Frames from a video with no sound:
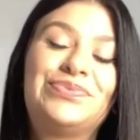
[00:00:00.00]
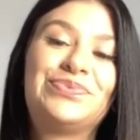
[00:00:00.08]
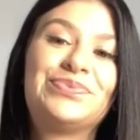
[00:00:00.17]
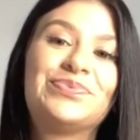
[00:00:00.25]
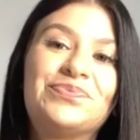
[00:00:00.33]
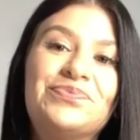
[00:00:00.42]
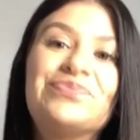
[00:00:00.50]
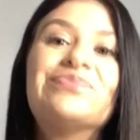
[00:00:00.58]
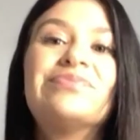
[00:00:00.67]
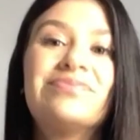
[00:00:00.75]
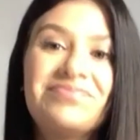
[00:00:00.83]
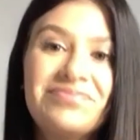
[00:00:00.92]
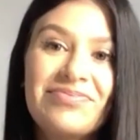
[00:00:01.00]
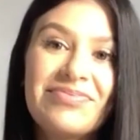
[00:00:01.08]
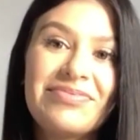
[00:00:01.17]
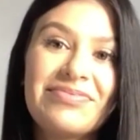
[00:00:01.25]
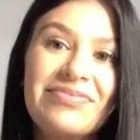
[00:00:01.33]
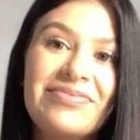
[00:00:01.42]
pulling you, they're
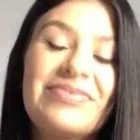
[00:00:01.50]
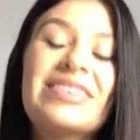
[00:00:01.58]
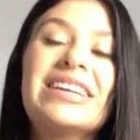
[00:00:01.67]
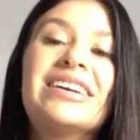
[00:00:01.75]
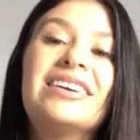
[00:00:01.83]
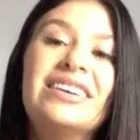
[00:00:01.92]
pulling this.